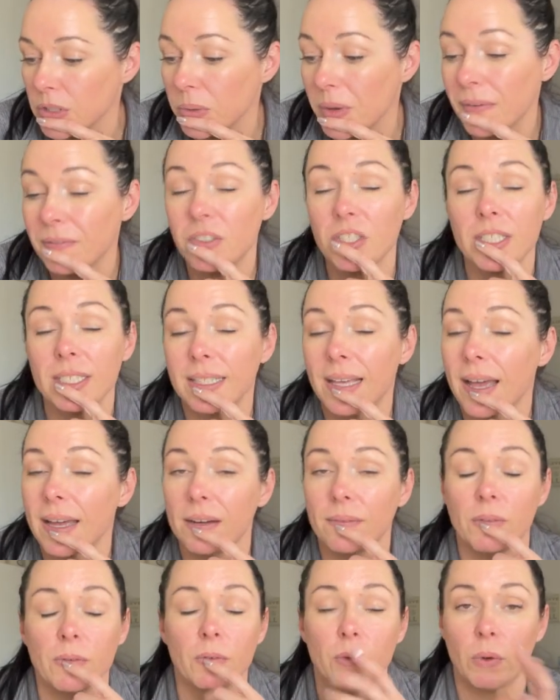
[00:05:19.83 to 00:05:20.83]
So I've just kind
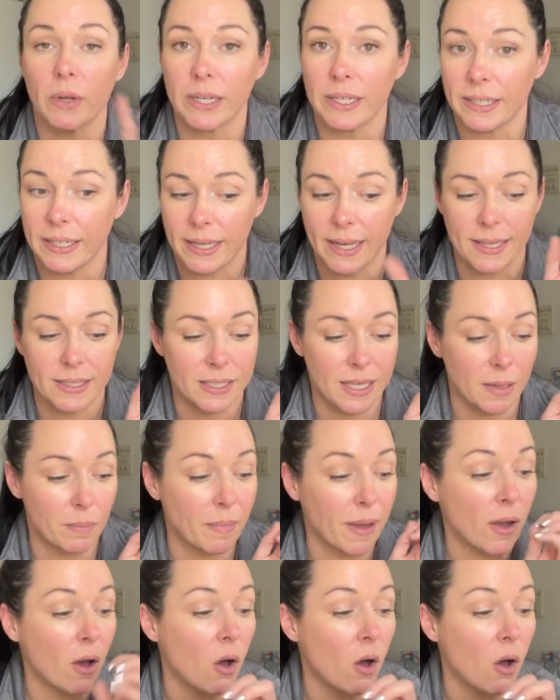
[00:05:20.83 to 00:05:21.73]
of avoided it as like my